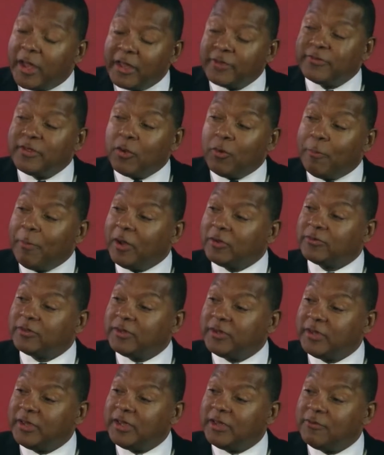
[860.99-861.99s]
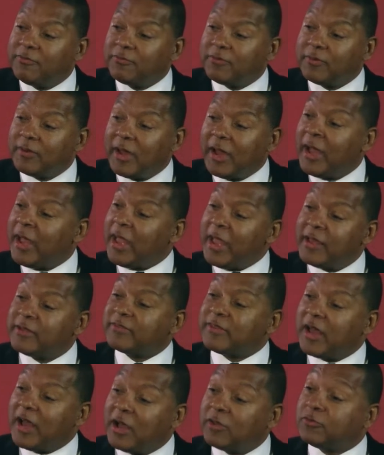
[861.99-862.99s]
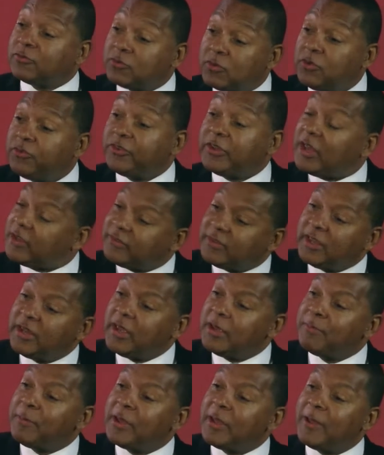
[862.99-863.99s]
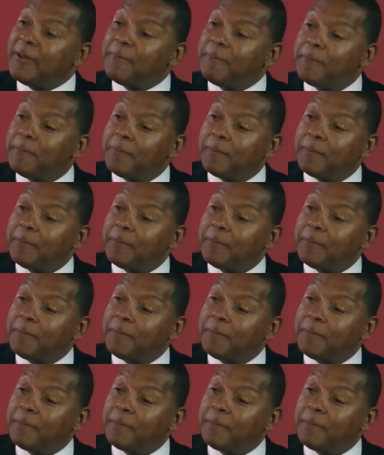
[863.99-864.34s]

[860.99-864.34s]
As they were about to leave, I asked our ah, sushi, I said, hey man,